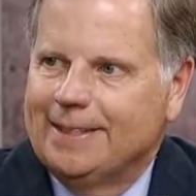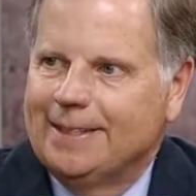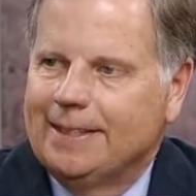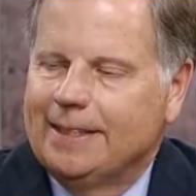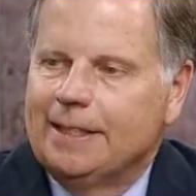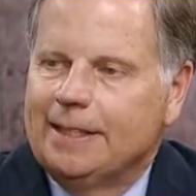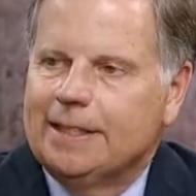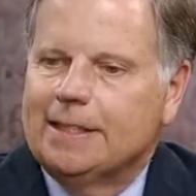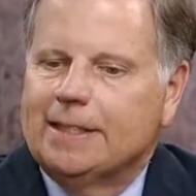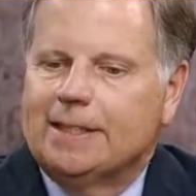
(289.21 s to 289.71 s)

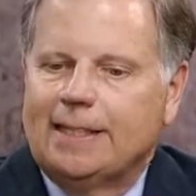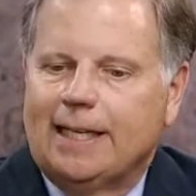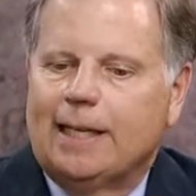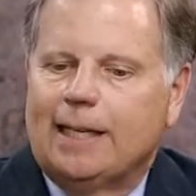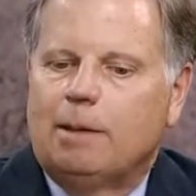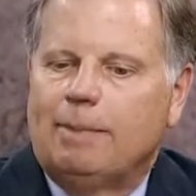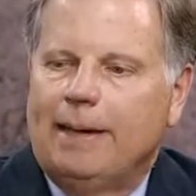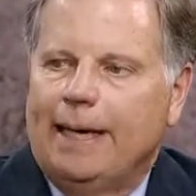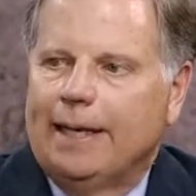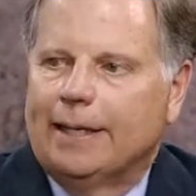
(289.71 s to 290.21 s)
This is not
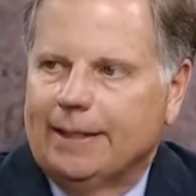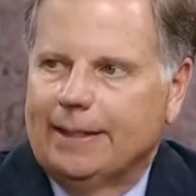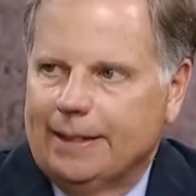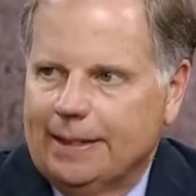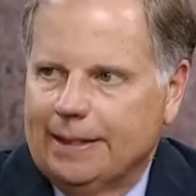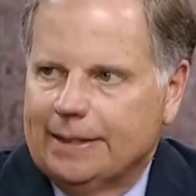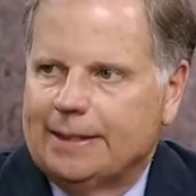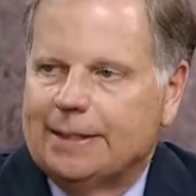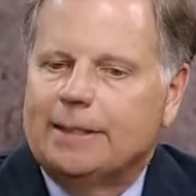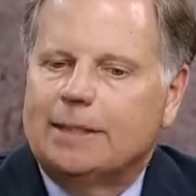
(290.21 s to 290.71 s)
about
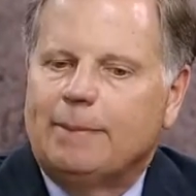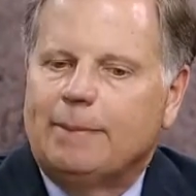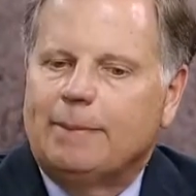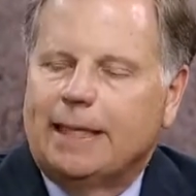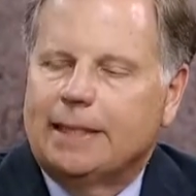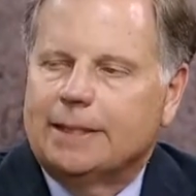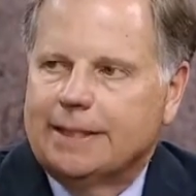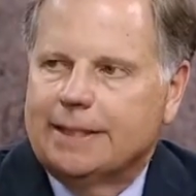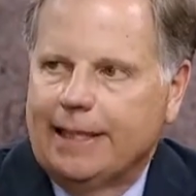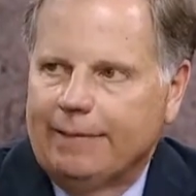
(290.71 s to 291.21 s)
guns. This is about
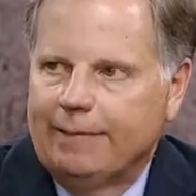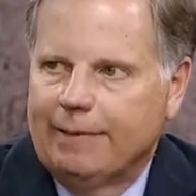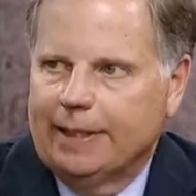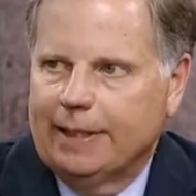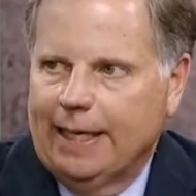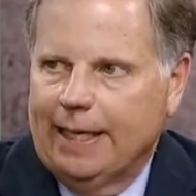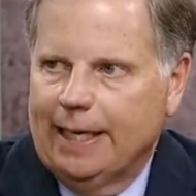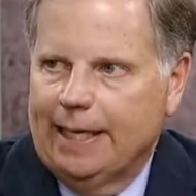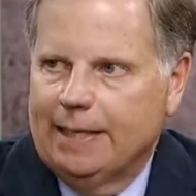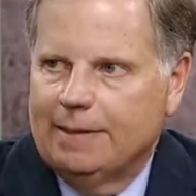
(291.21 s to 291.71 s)
saving
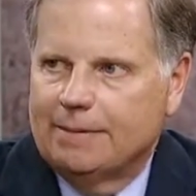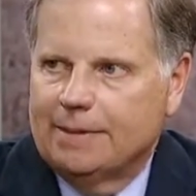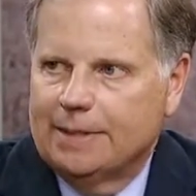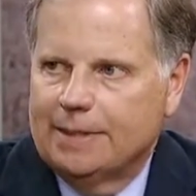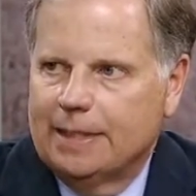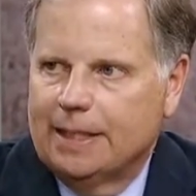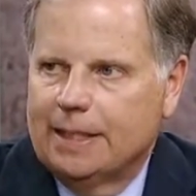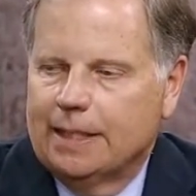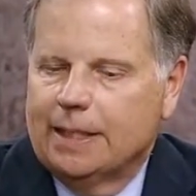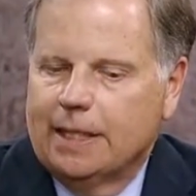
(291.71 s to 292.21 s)
lives.
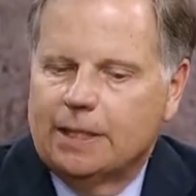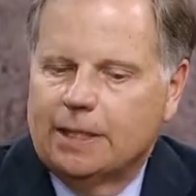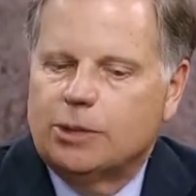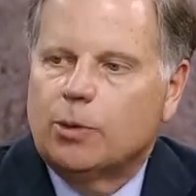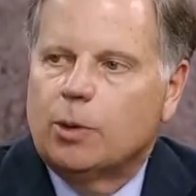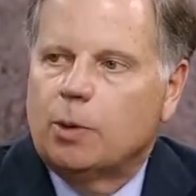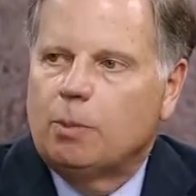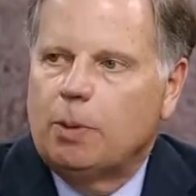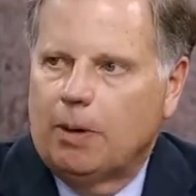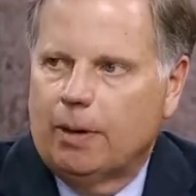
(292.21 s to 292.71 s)
Guns are
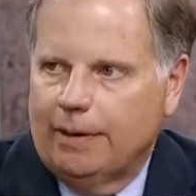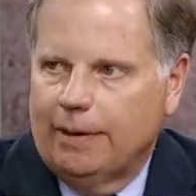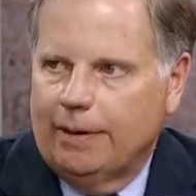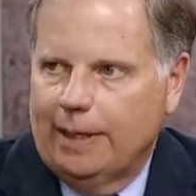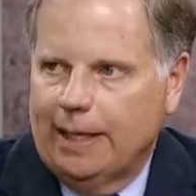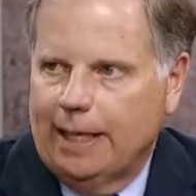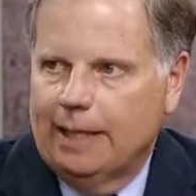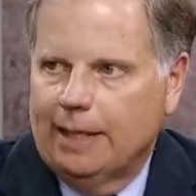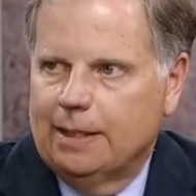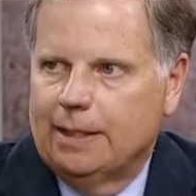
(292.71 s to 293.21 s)
a part of
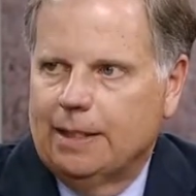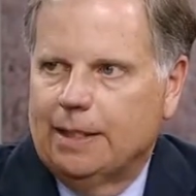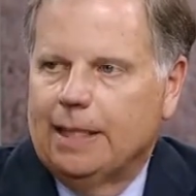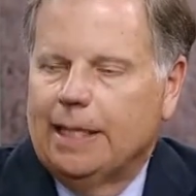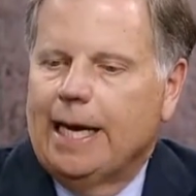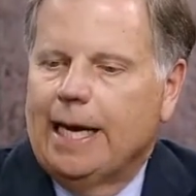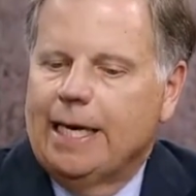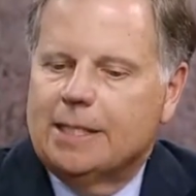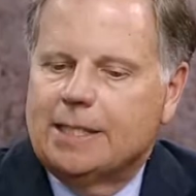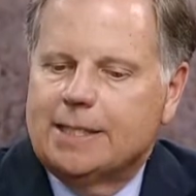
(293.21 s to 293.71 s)
that.
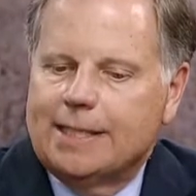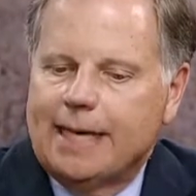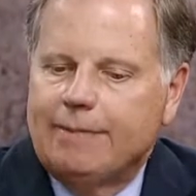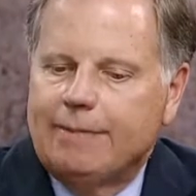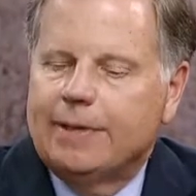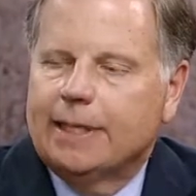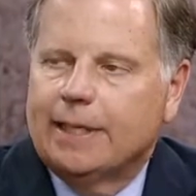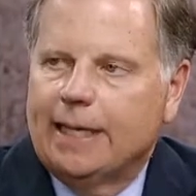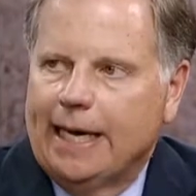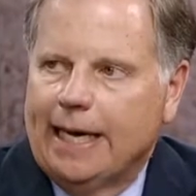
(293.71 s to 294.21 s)
And
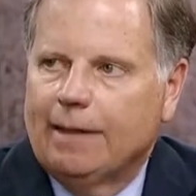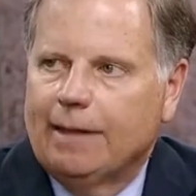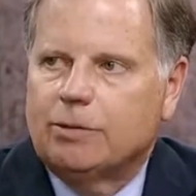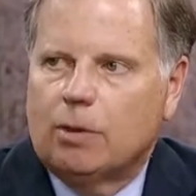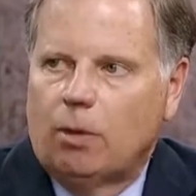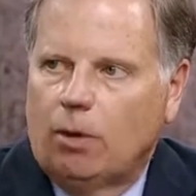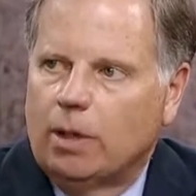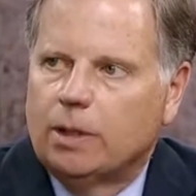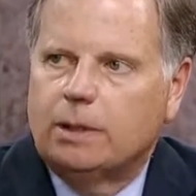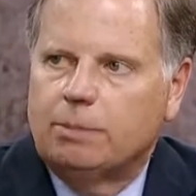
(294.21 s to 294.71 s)
saving lives
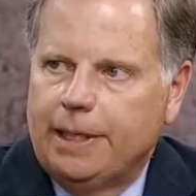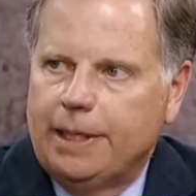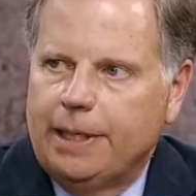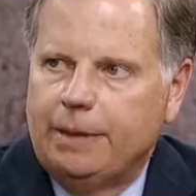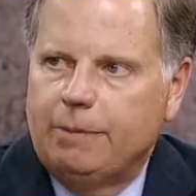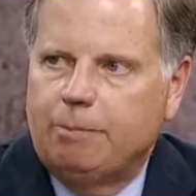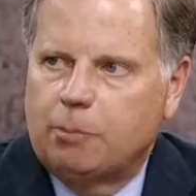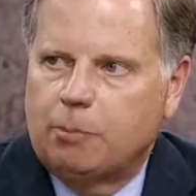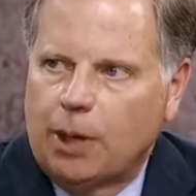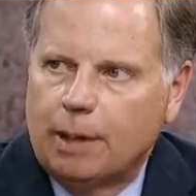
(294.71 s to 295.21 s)
ought to be
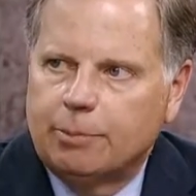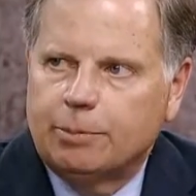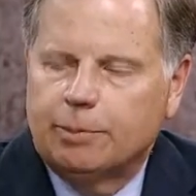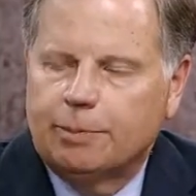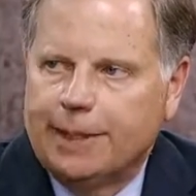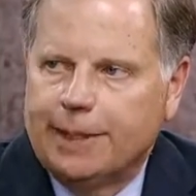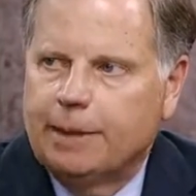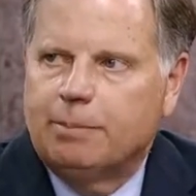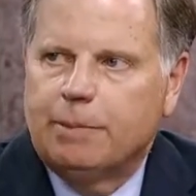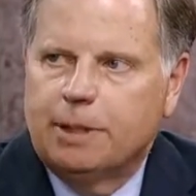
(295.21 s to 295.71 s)
probably
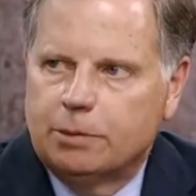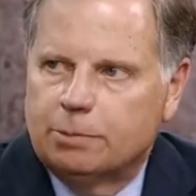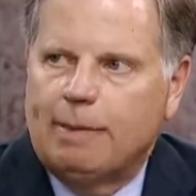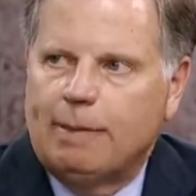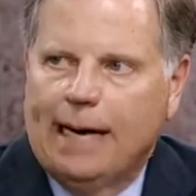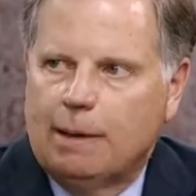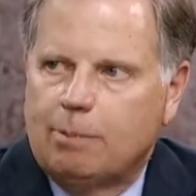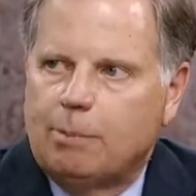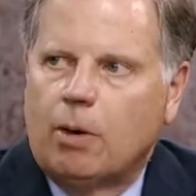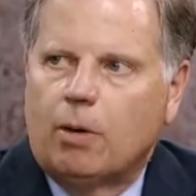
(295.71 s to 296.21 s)
the most
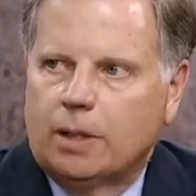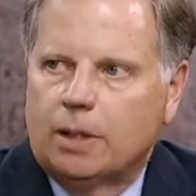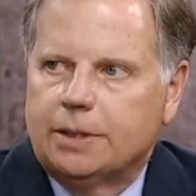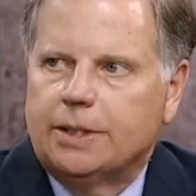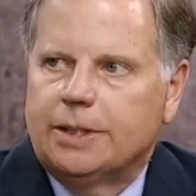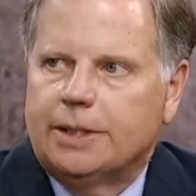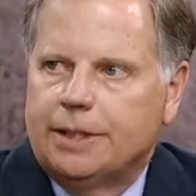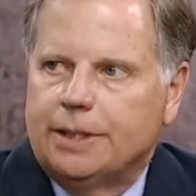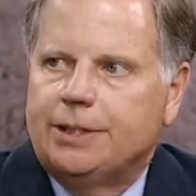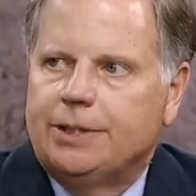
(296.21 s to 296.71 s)

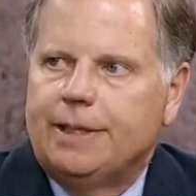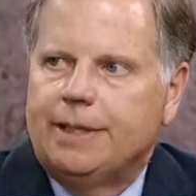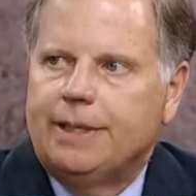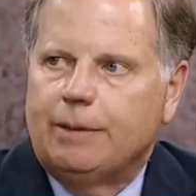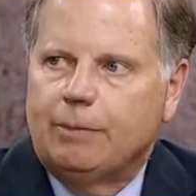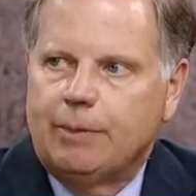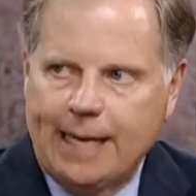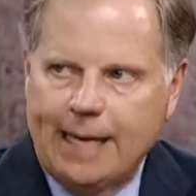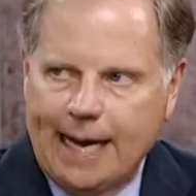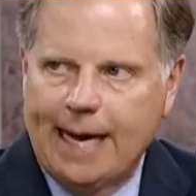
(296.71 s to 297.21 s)
bipartisan issue that
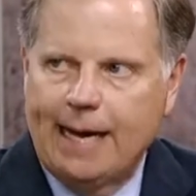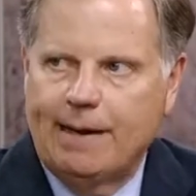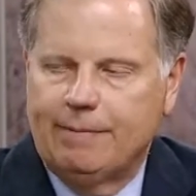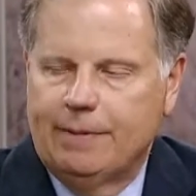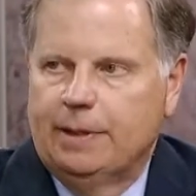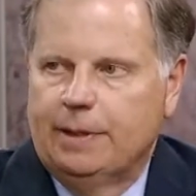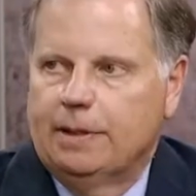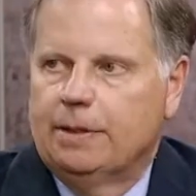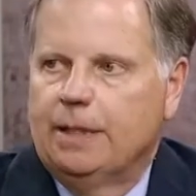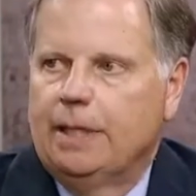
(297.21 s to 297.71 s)
we have
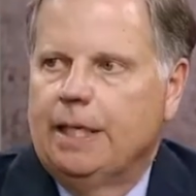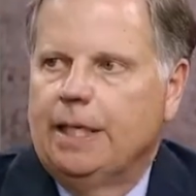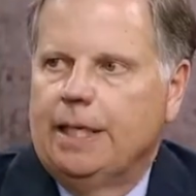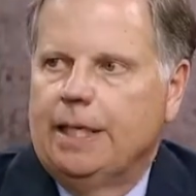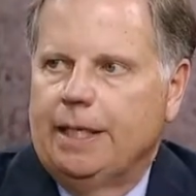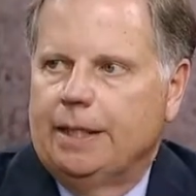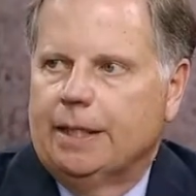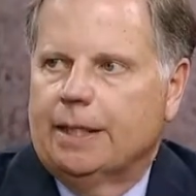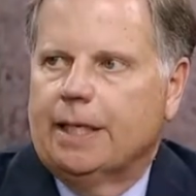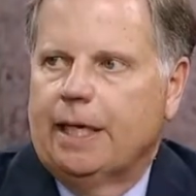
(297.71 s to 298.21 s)

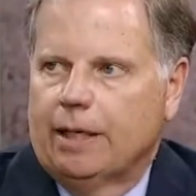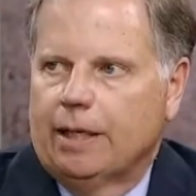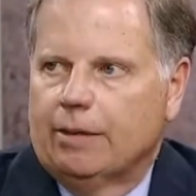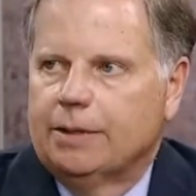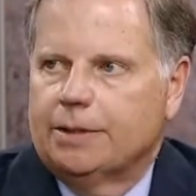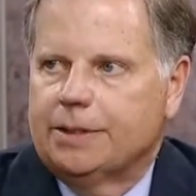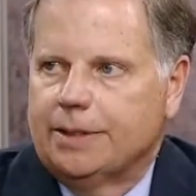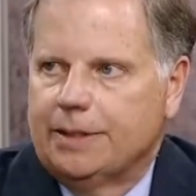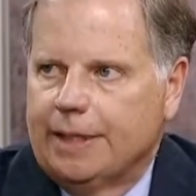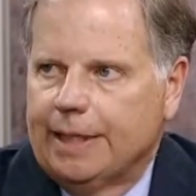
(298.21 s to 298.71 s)
in the
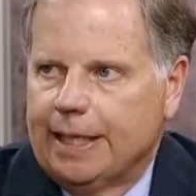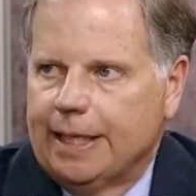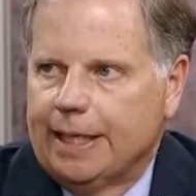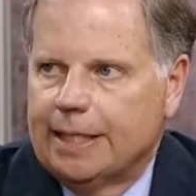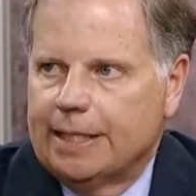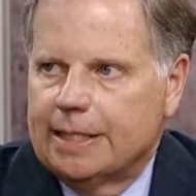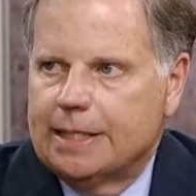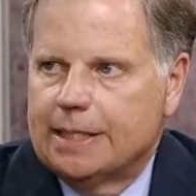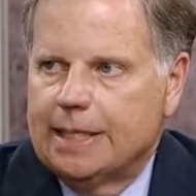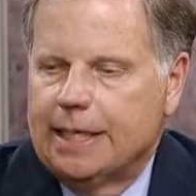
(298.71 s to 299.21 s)
Congress of the
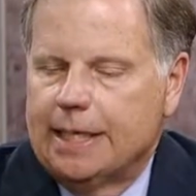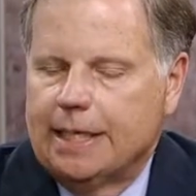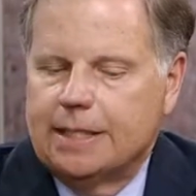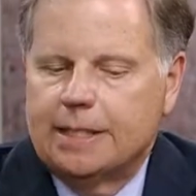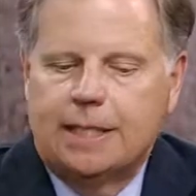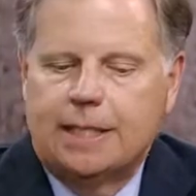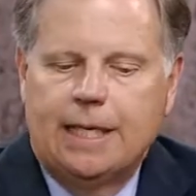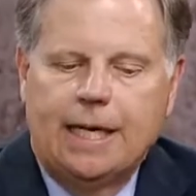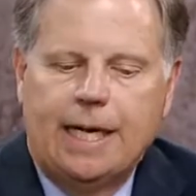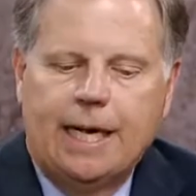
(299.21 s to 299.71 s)
United States.
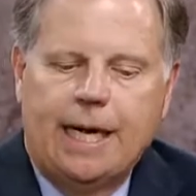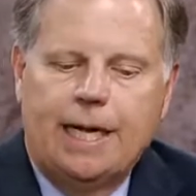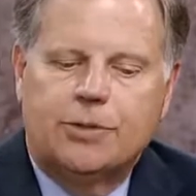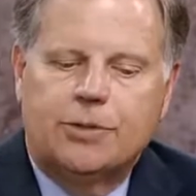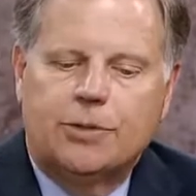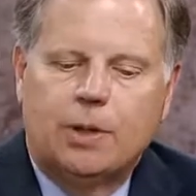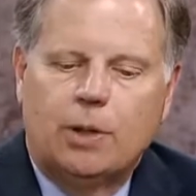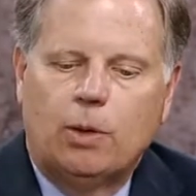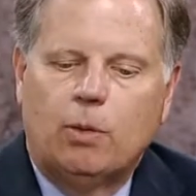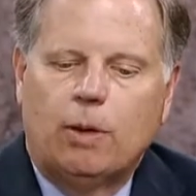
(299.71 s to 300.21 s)
And
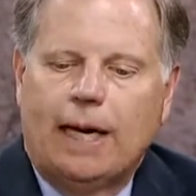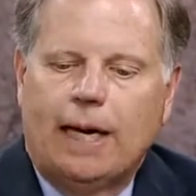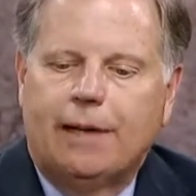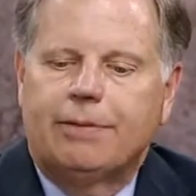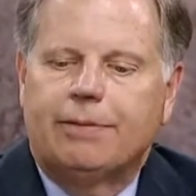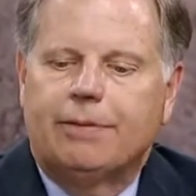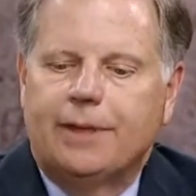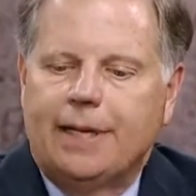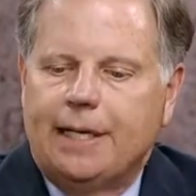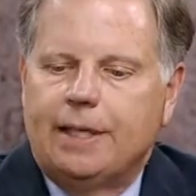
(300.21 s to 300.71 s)
so I
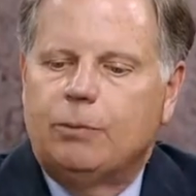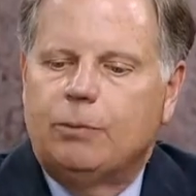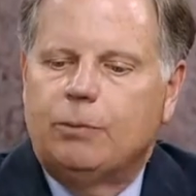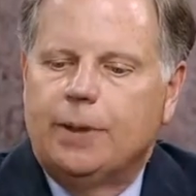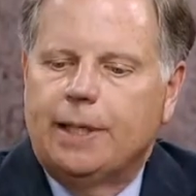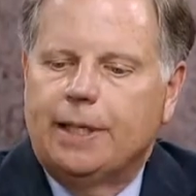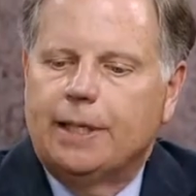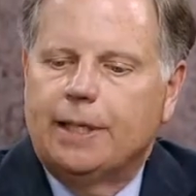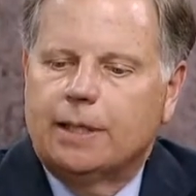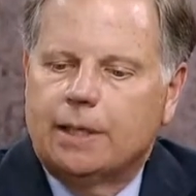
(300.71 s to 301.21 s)
think we
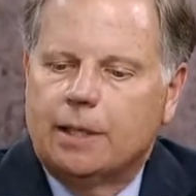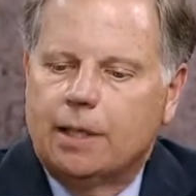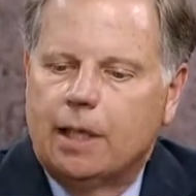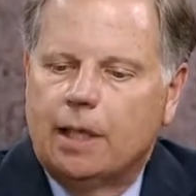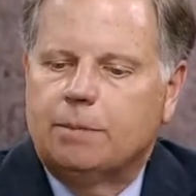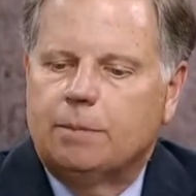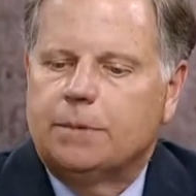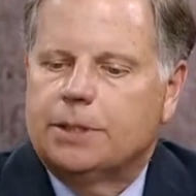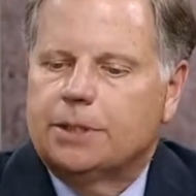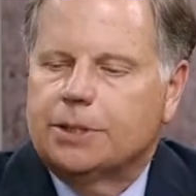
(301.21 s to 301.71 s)
can
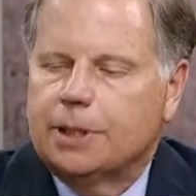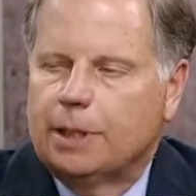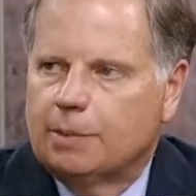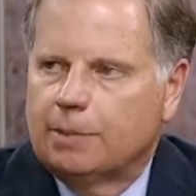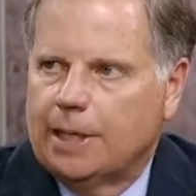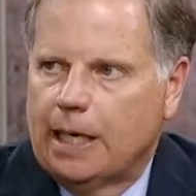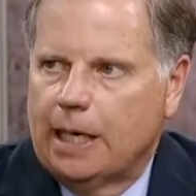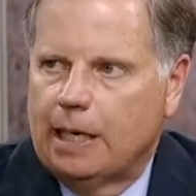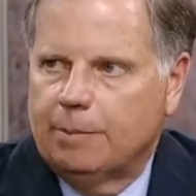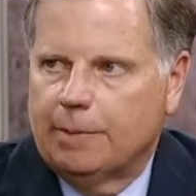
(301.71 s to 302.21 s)
come to some
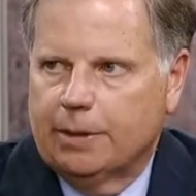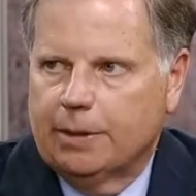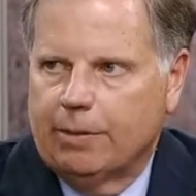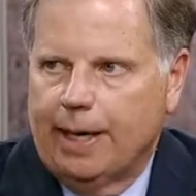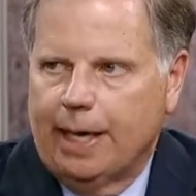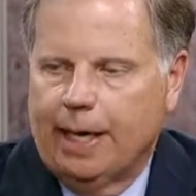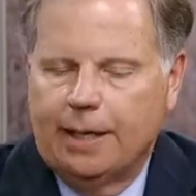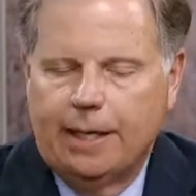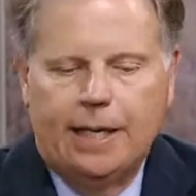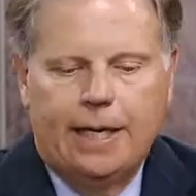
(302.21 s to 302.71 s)
common
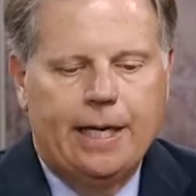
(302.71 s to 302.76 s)
ground.